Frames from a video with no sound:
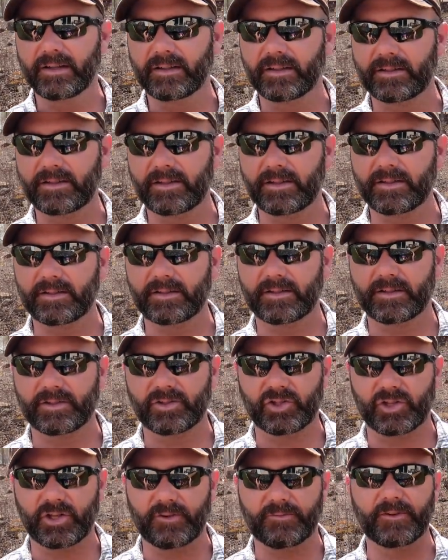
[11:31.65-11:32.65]
This is the
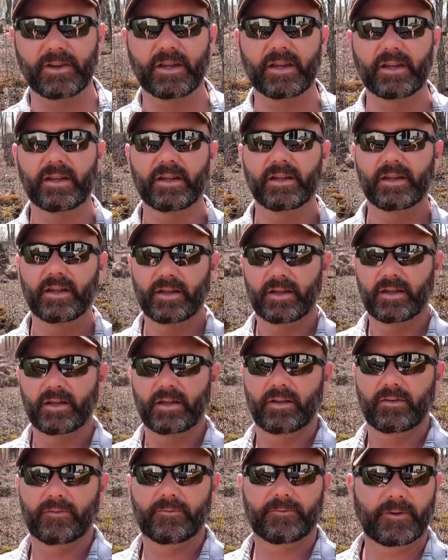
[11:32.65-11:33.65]
Jiffy
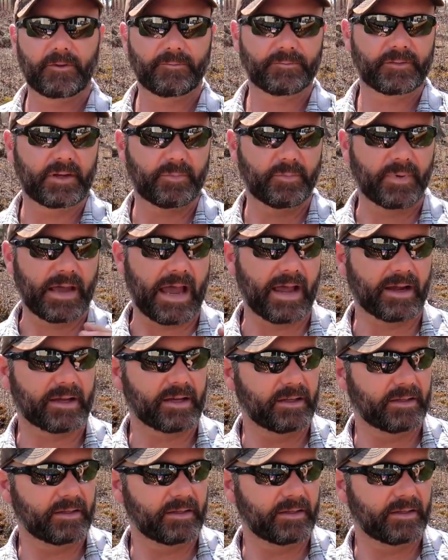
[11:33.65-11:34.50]
fifty pack,